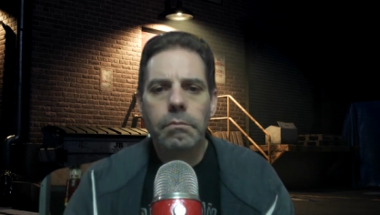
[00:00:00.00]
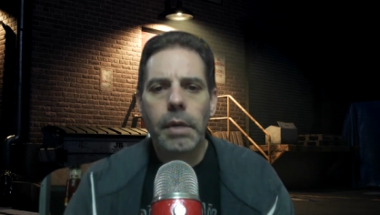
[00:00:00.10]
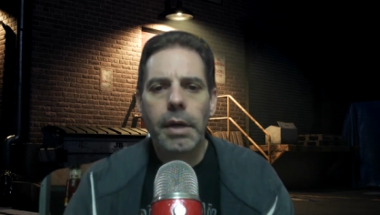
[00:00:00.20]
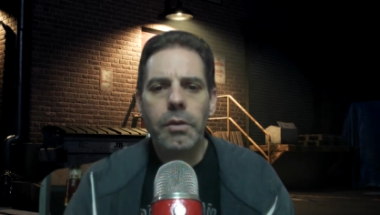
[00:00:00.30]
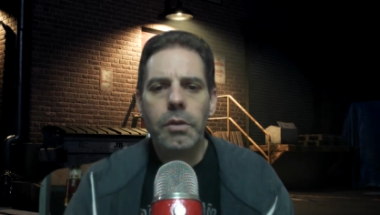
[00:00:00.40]

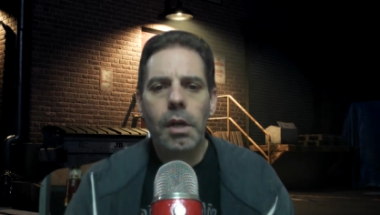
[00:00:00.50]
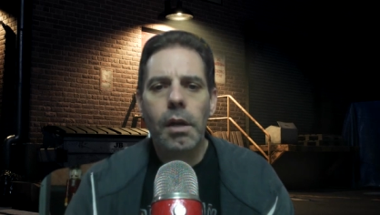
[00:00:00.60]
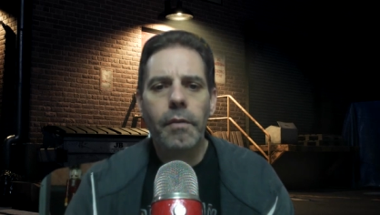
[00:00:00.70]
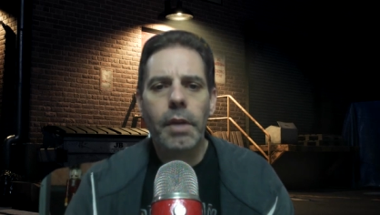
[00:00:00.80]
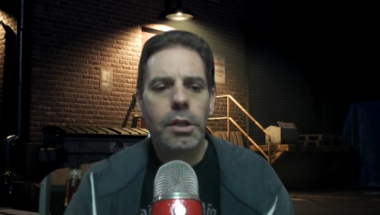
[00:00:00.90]
I used to
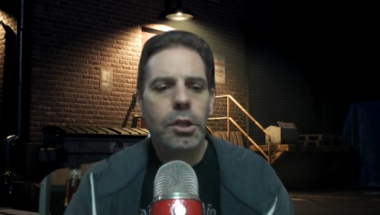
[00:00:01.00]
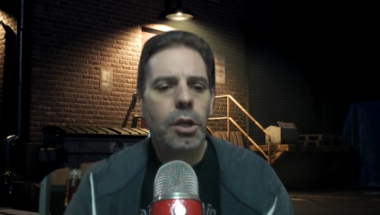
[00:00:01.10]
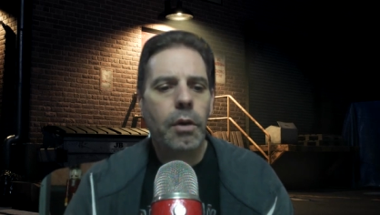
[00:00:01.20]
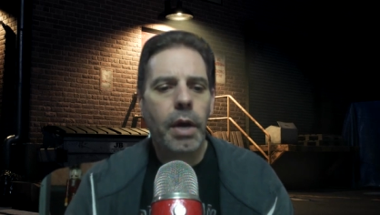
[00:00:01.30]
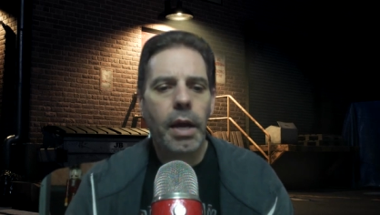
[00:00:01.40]
love that
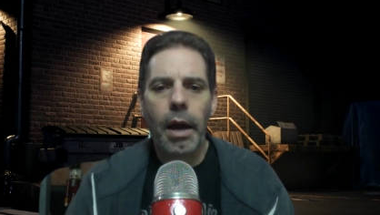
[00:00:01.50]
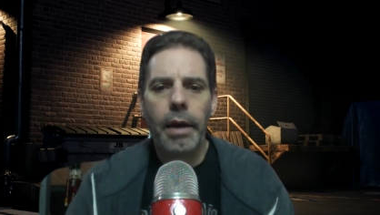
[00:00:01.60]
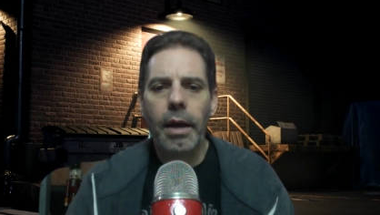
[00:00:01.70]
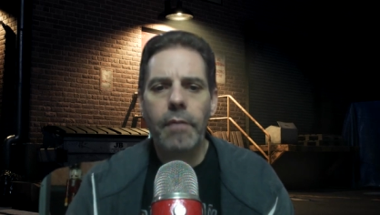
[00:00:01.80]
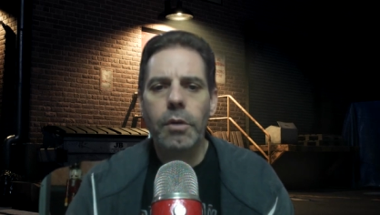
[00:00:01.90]
show. I
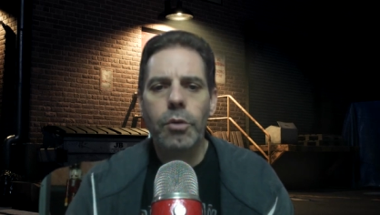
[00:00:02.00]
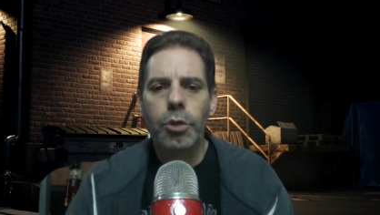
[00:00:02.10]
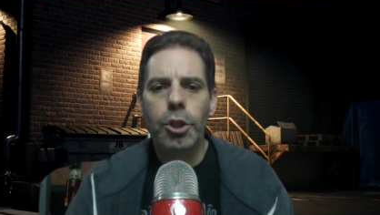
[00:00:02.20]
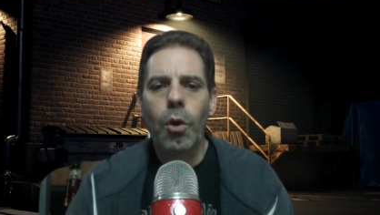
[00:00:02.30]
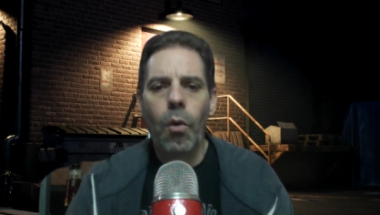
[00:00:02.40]
have no
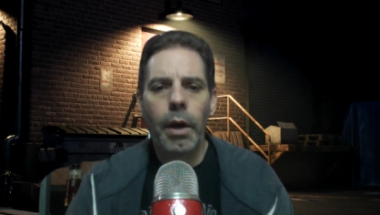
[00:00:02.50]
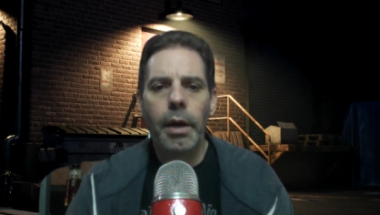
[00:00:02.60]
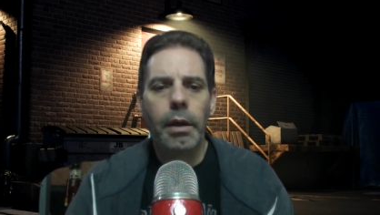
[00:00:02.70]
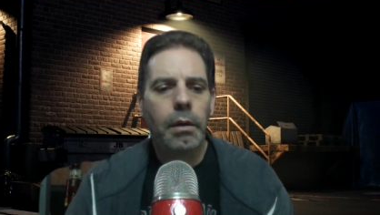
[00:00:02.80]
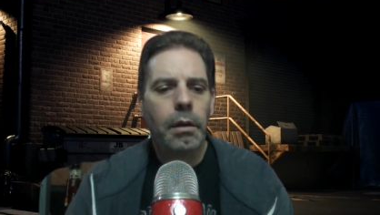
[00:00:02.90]
joy